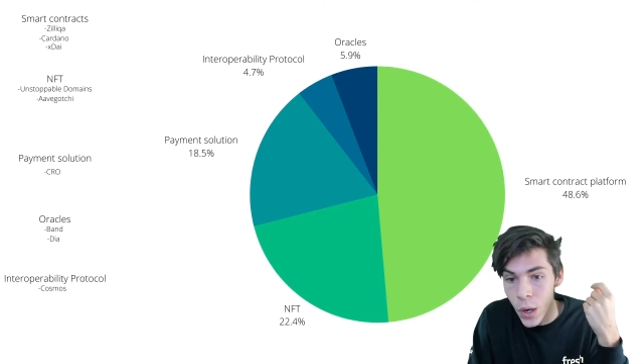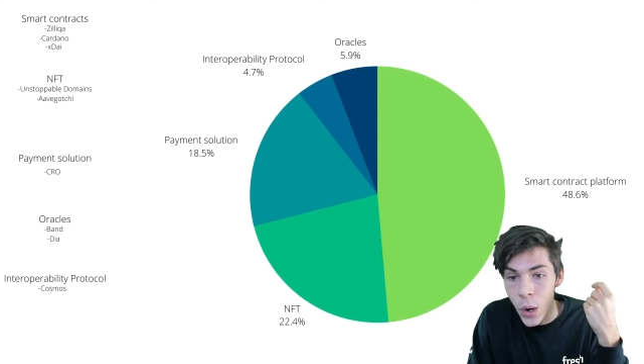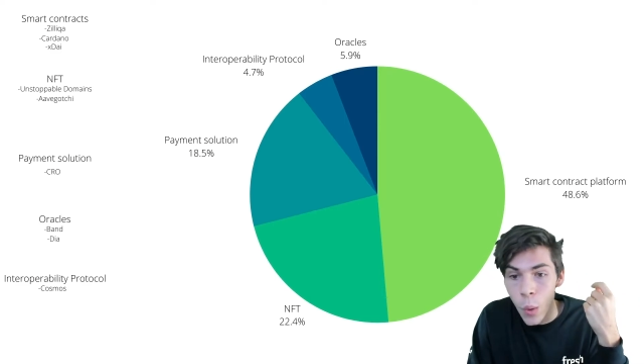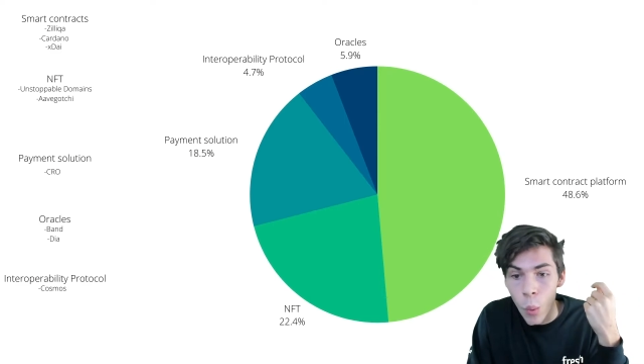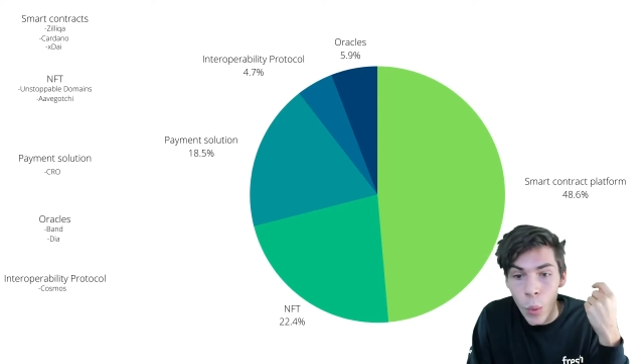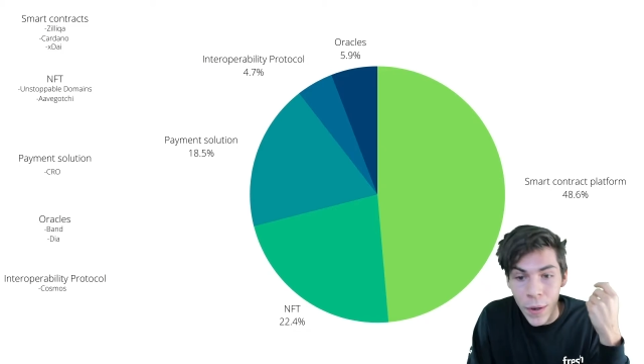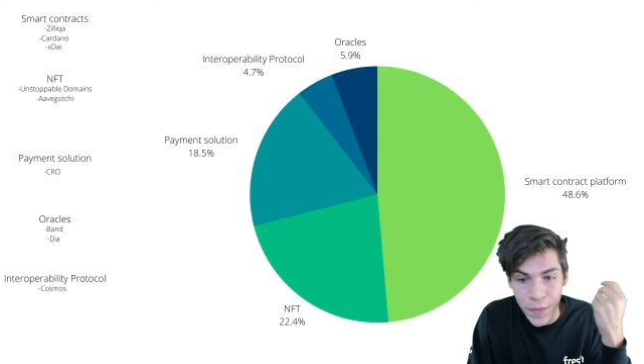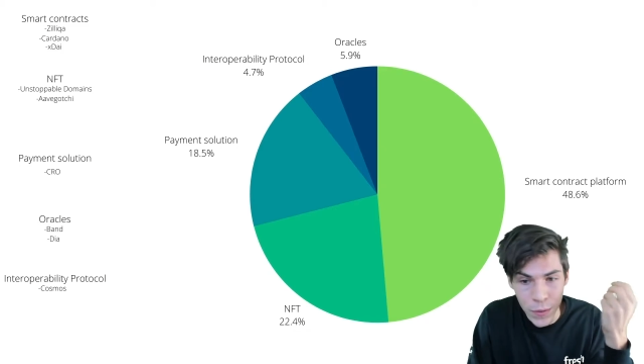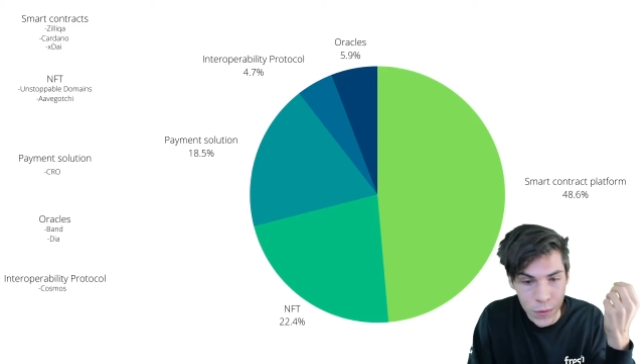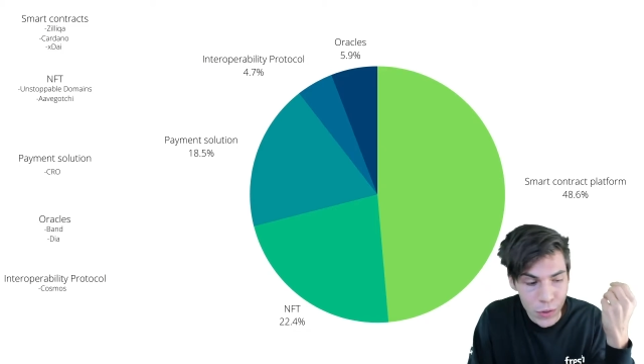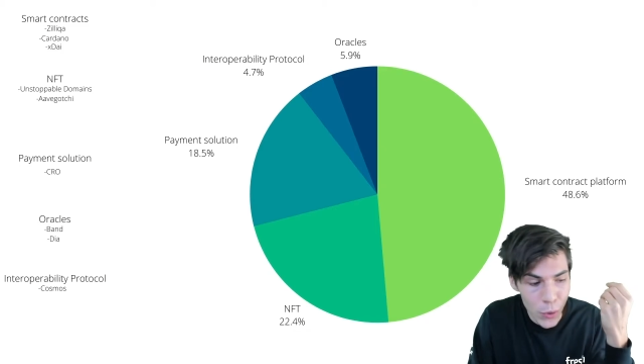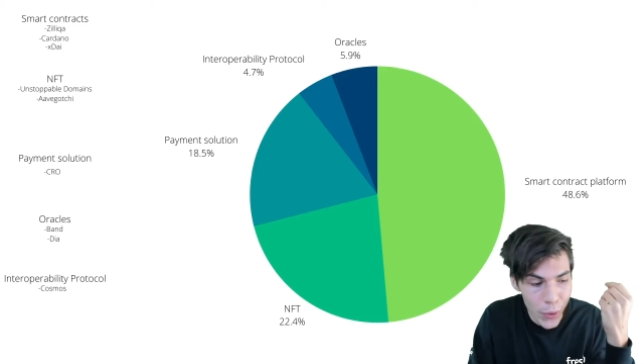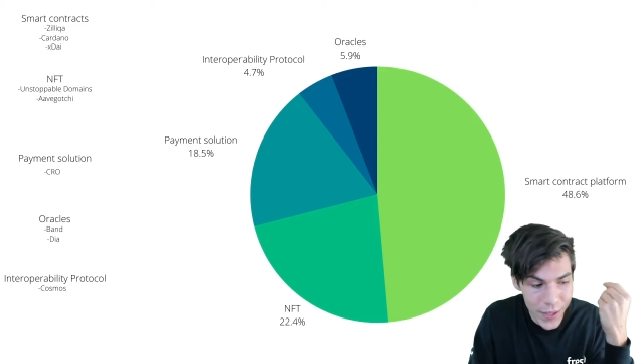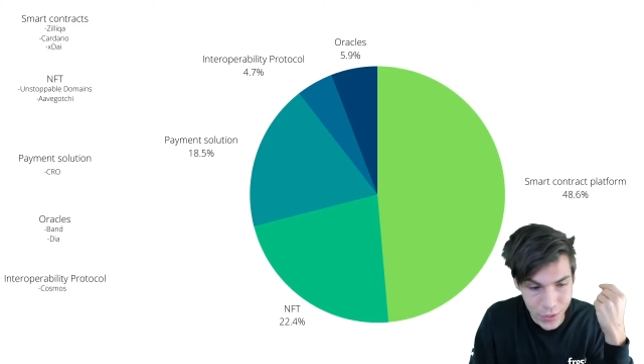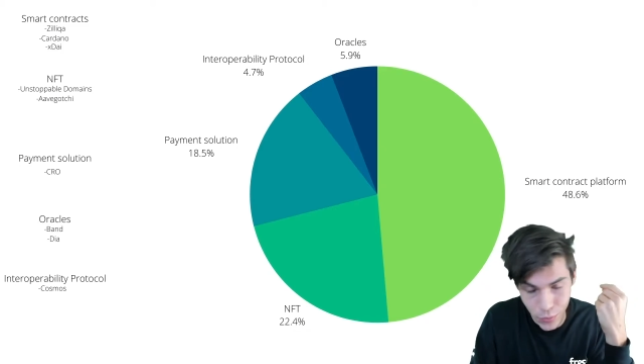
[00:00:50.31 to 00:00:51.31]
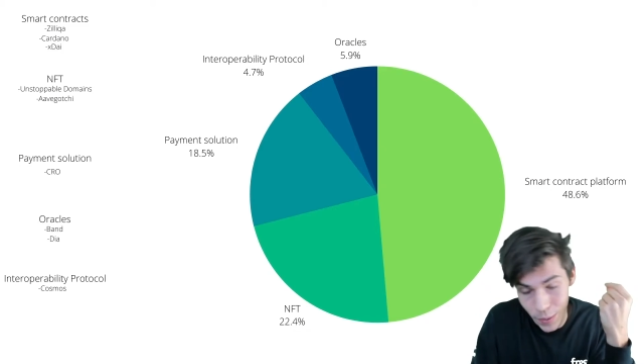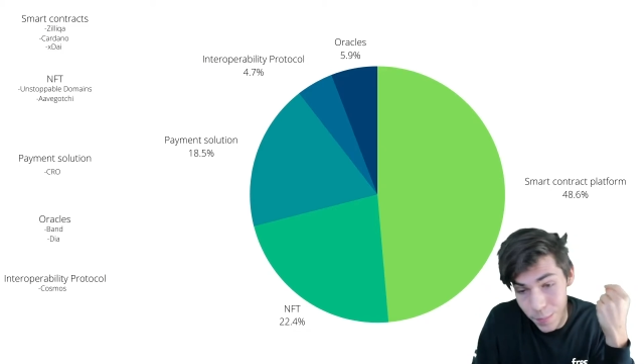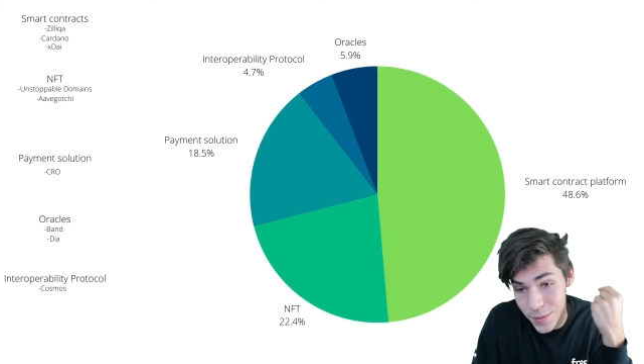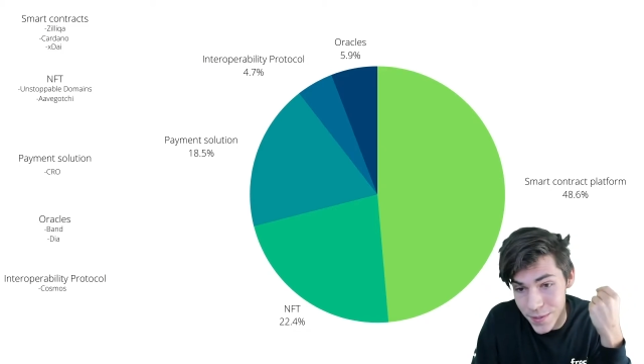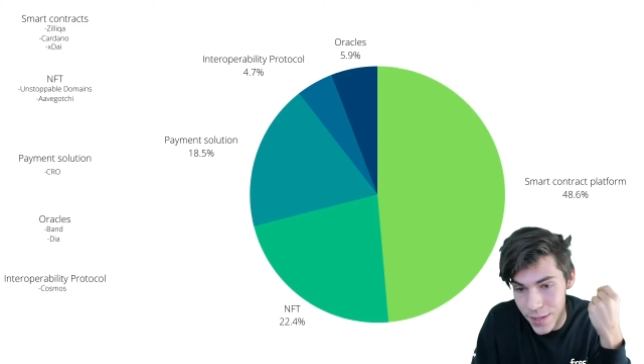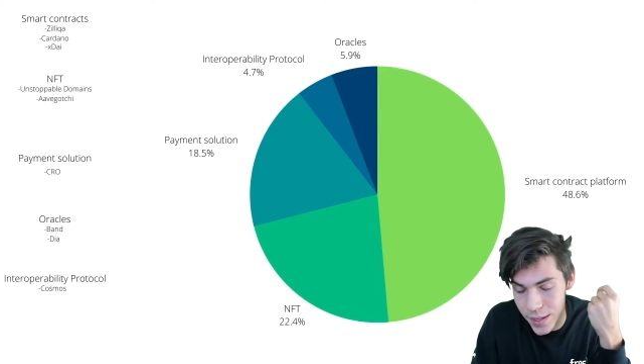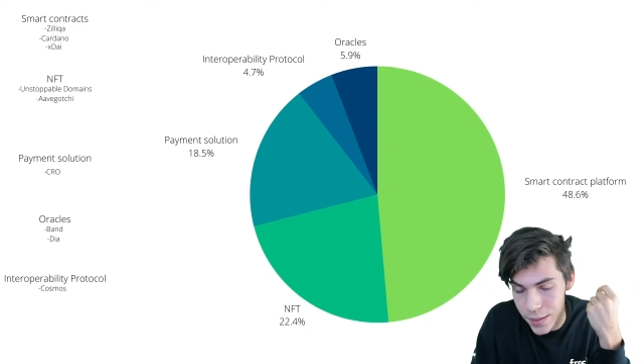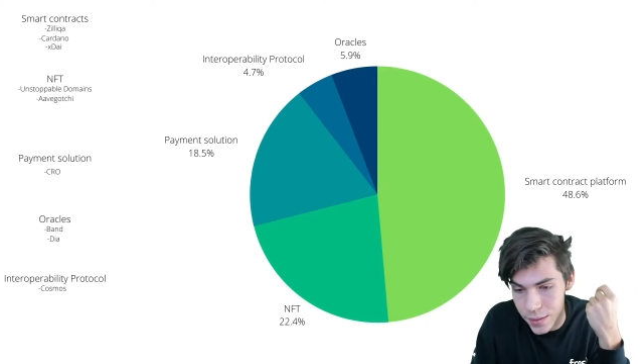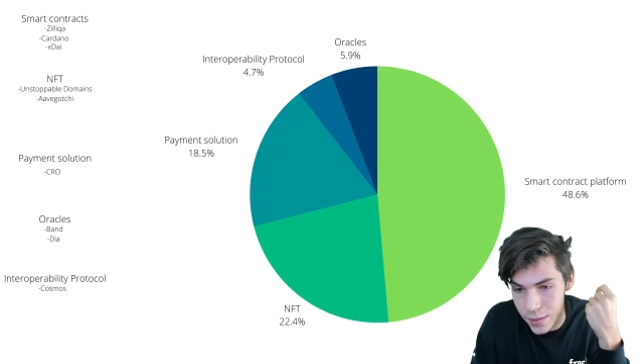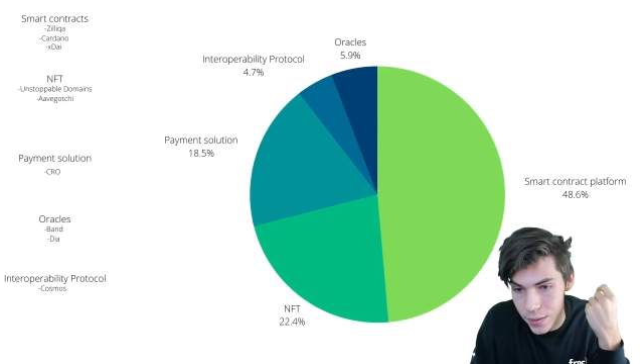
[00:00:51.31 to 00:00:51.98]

what those coins represent.